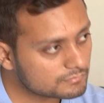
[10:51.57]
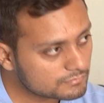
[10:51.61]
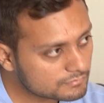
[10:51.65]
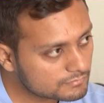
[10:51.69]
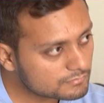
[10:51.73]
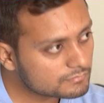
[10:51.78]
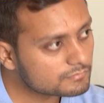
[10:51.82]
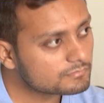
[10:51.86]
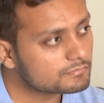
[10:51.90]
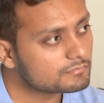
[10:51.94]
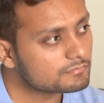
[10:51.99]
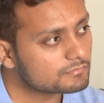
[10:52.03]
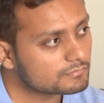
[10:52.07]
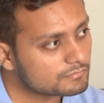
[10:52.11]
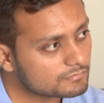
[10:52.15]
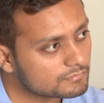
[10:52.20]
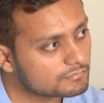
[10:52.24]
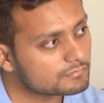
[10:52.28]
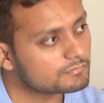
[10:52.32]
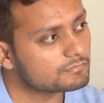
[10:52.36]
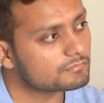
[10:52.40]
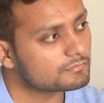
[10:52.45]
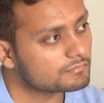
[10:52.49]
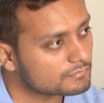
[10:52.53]
If you go to
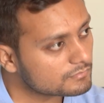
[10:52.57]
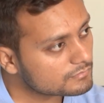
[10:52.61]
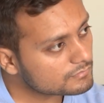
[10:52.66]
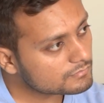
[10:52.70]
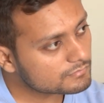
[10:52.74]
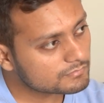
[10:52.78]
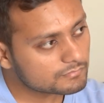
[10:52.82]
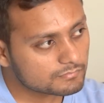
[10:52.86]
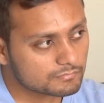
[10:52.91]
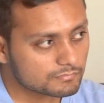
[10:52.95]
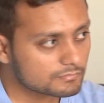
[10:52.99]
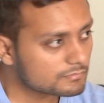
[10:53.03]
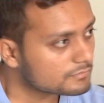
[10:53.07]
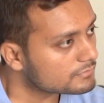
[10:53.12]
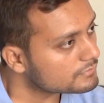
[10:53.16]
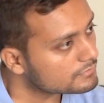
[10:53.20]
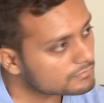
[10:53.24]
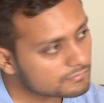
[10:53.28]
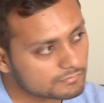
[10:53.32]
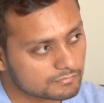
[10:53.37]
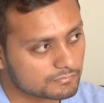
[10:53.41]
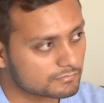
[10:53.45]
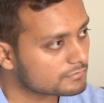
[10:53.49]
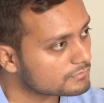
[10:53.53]
small towns, I'm sure you are from
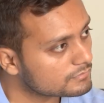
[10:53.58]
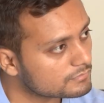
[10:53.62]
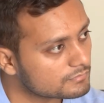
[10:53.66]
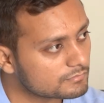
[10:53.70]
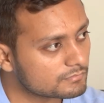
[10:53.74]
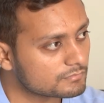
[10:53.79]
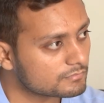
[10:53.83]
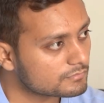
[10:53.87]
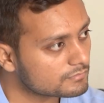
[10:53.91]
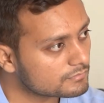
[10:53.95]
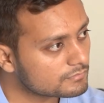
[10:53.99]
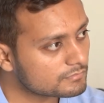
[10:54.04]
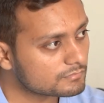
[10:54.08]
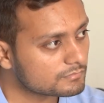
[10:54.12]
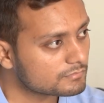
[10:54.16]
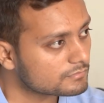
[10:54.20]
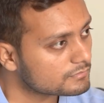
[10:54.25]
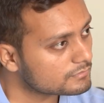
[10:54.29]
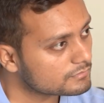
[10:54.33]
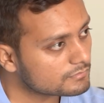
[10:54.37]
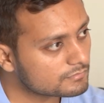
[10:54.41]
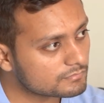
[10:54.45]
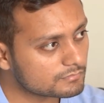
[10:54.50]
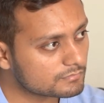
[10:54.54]
Baroda, there are things
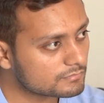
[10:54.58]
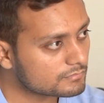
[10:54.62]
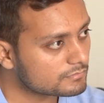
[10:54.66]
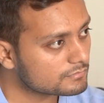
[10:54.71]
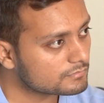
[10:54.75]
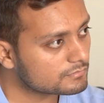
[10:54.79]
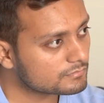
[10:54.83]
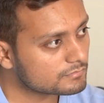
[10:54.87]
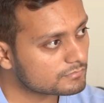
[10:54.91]
that people,